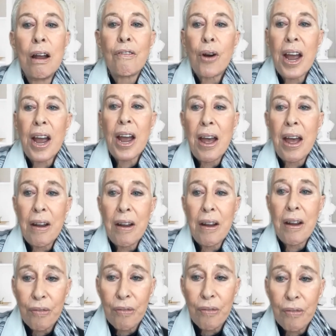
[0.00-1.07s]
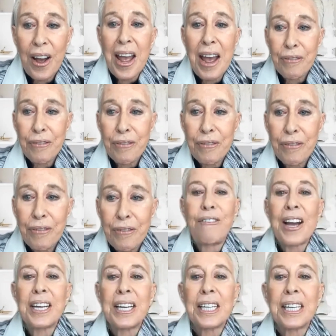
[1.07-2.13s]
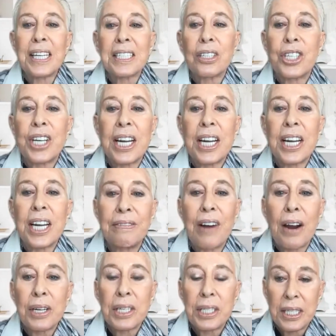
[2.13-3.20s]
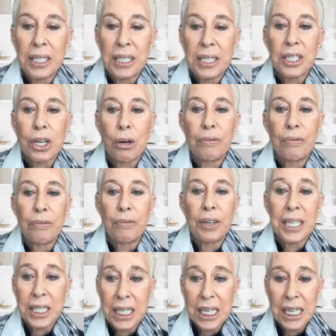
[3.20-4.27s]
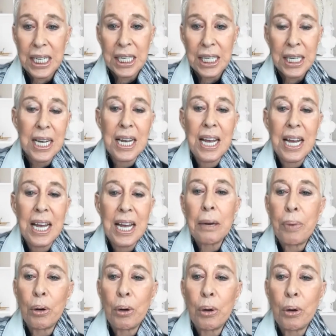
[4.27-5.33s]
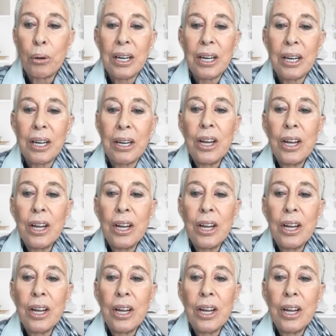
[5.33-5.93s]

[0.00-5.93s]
for her efforts in fighting such deadly viruses as COVID-19 and Ebola.